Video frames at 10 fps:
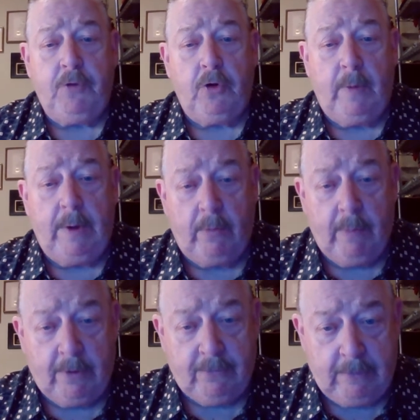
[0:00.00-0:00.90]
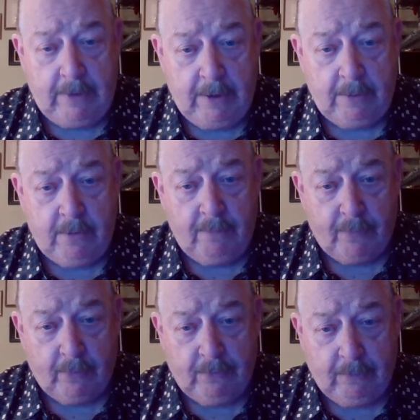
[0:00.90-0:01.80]
you're interested in
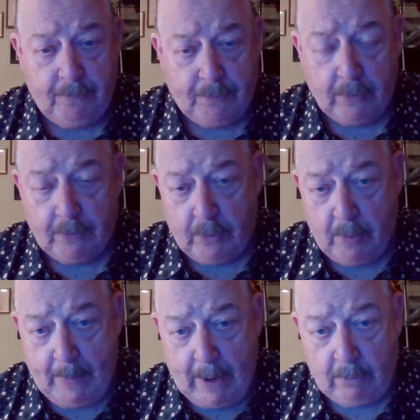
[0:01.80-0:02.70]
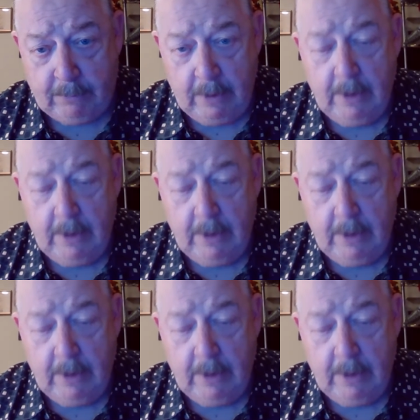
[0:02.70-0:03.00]
conversing further about